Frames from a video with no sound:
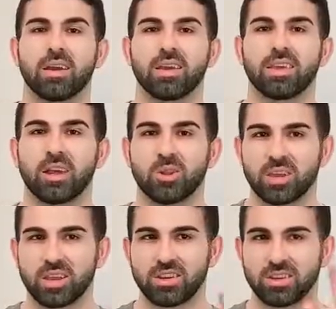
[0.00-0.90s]

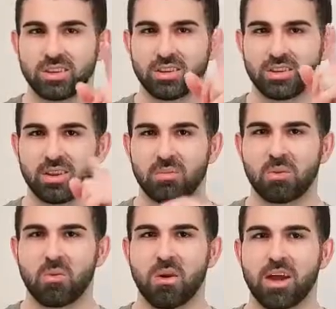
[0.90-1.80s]
Collocation number
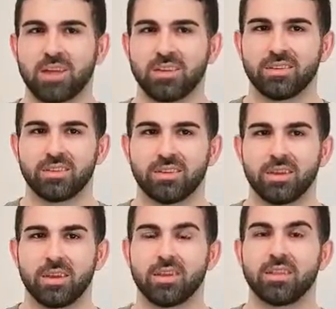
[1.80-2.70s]
1.
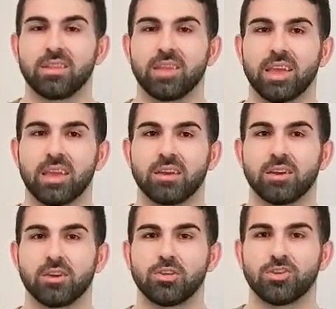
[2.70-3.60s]
Take
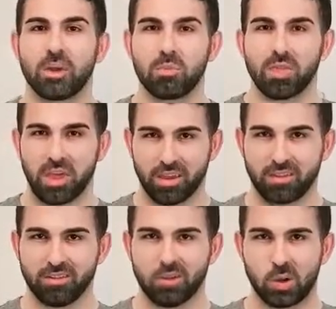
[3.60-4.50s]
something
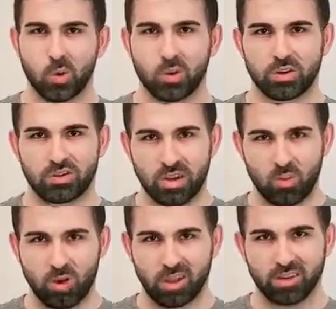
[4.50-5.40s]
or
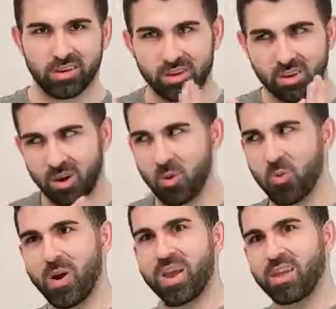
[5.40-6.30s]
someone
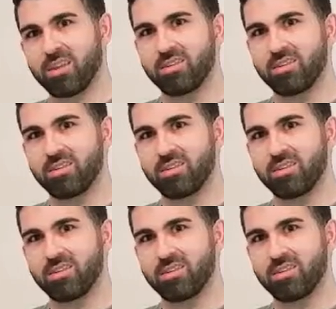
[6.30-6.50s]
away.